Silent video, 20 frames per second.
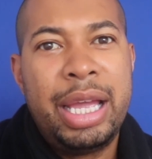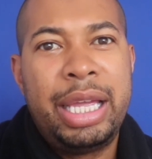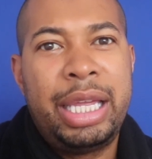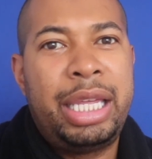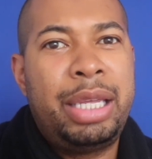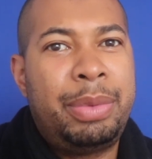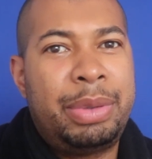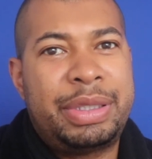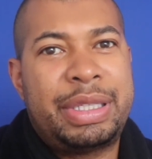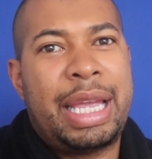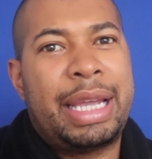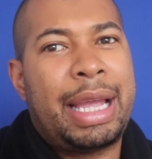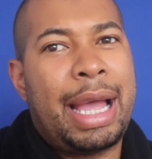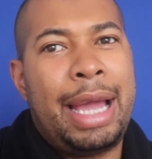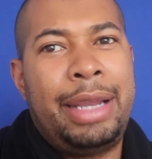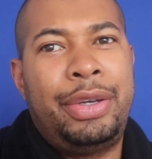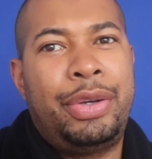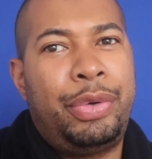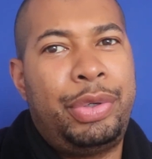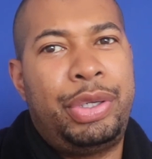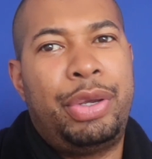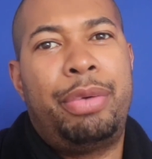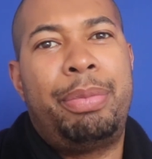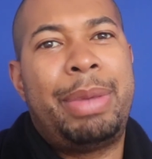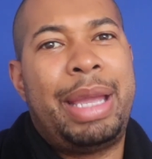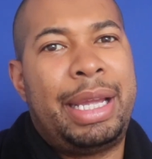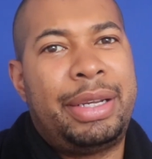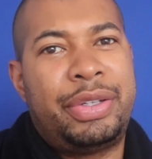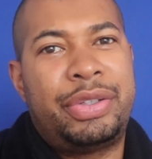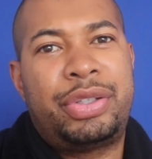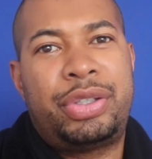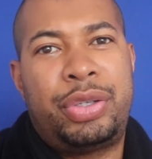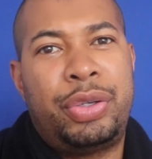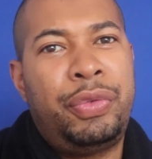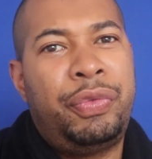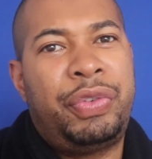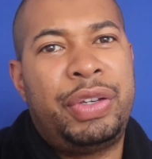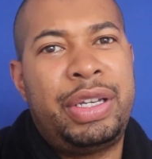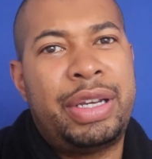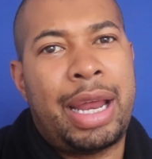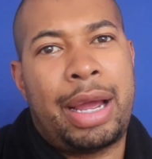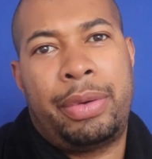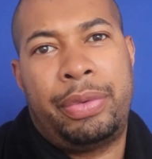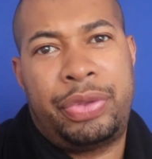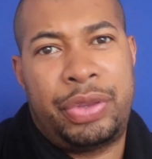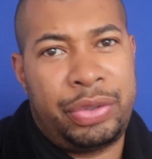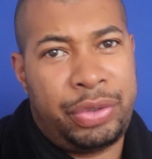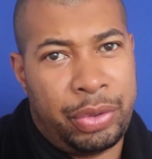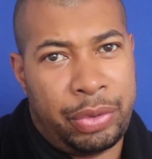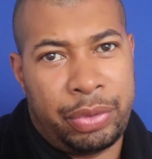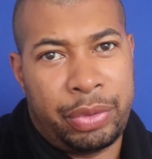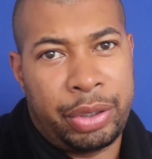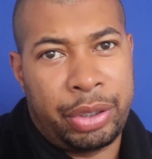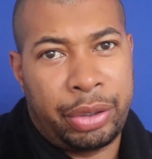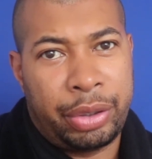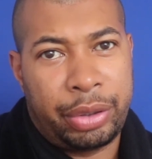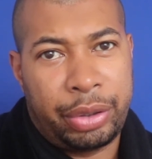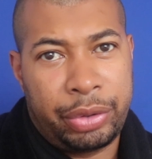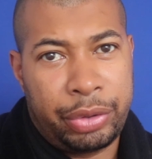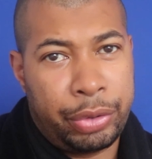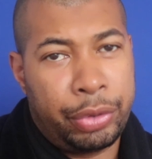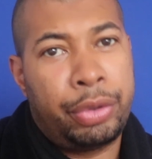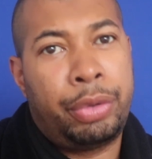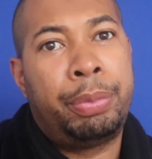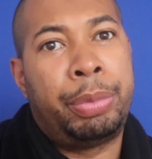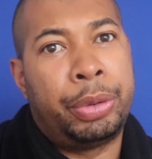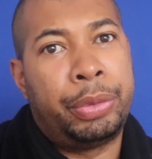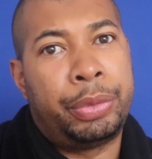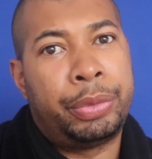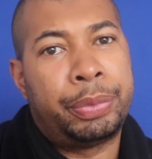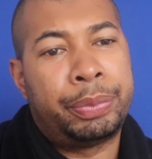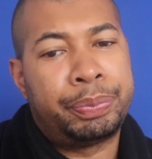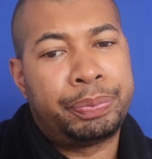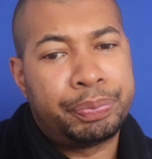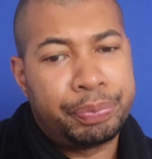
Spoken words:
He was like, I know your man is 2 feet out the door. Girl, boom.